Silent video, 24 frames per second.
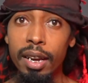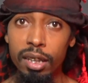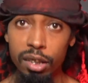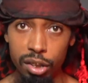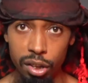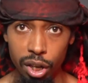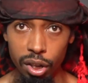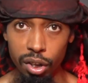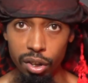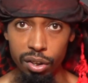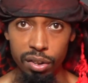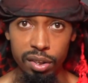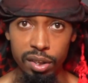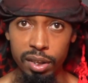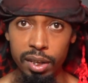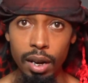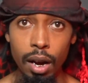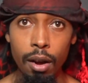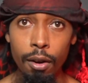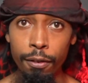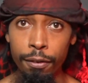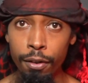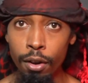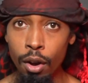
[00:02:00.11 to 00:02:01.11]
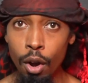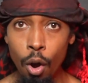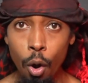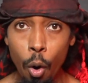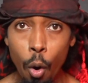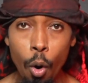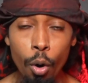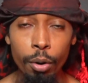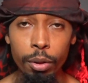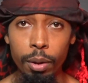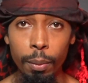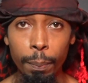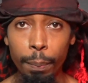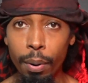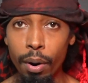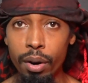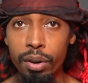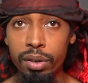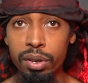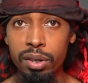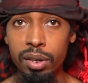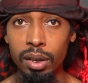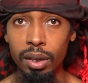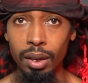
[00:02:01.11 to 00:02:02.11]
to yourself or the
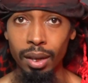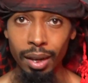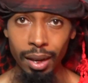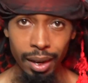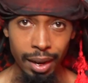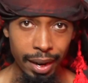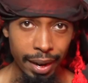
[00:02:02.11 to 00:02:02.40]
person.